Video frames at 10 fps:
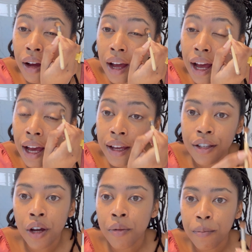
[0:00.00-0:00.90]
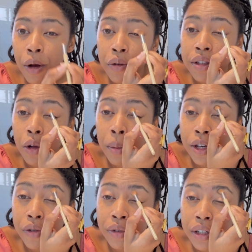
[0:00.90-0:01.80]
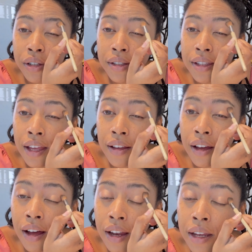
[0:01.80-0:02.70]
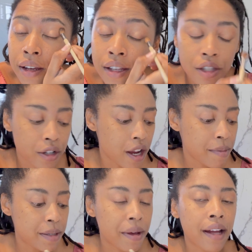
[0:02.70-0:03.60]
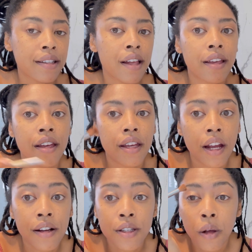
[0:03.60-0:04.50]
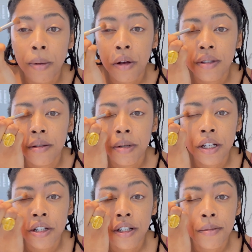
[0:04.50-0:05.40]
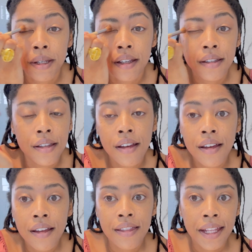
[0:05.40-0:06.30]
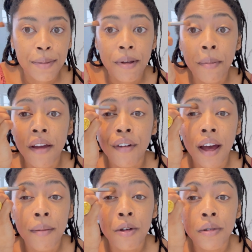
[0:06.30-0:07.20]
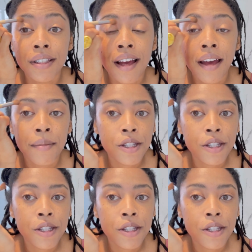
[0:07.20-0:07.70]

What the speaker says: I don't post a whole bunch of reels. Thank God Instagram is back to like carousel posts and pictures, because that's been my vibe the whole time.